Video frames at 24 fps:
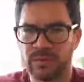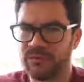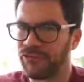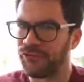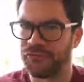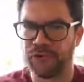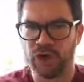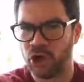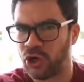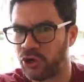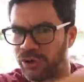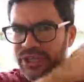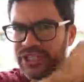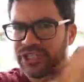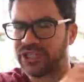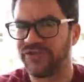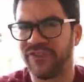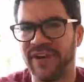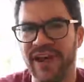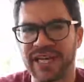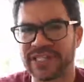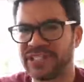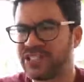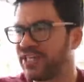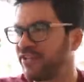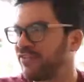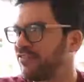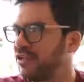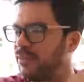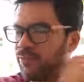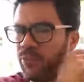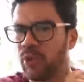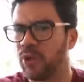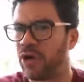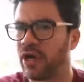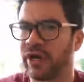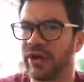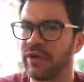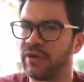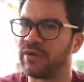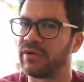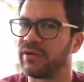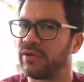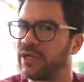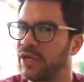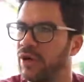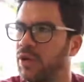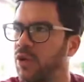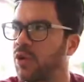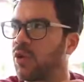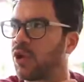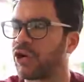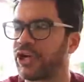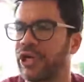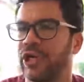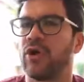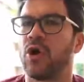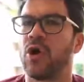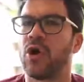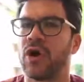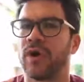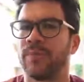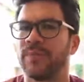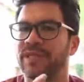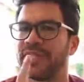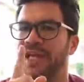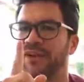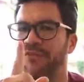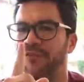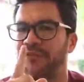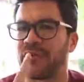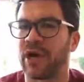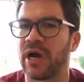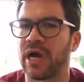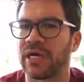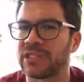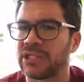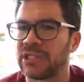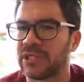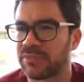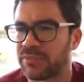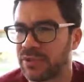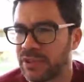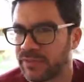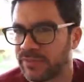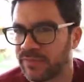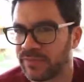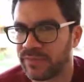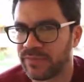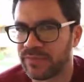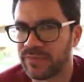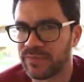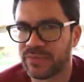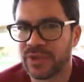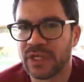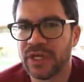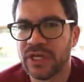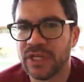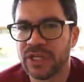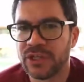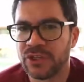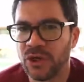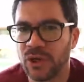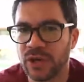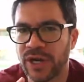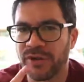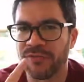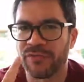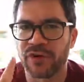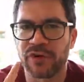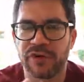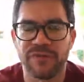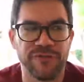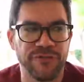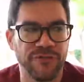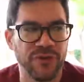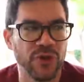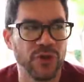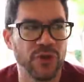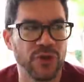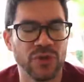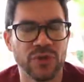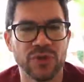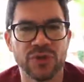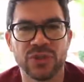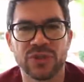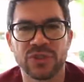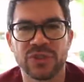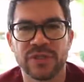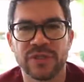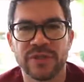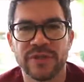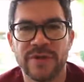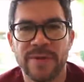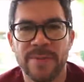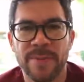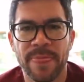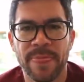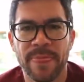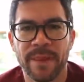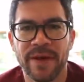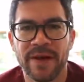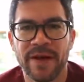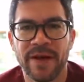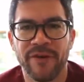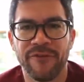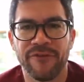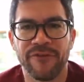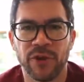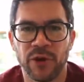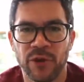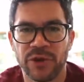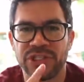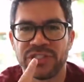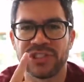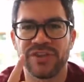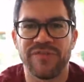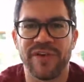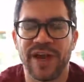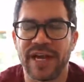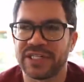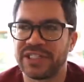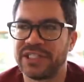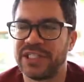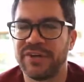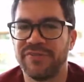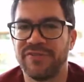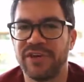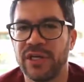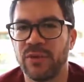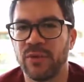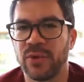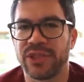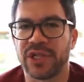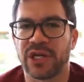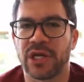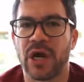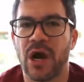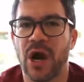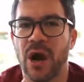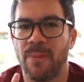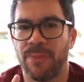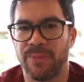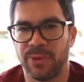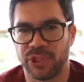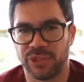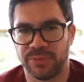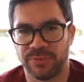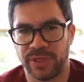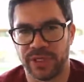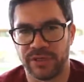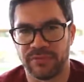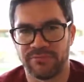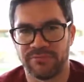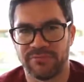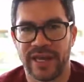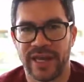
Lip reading: Flurries of activity, boy. They were working hard, but they forgot something. Don't ever confuse flurries of activity with accomplishment.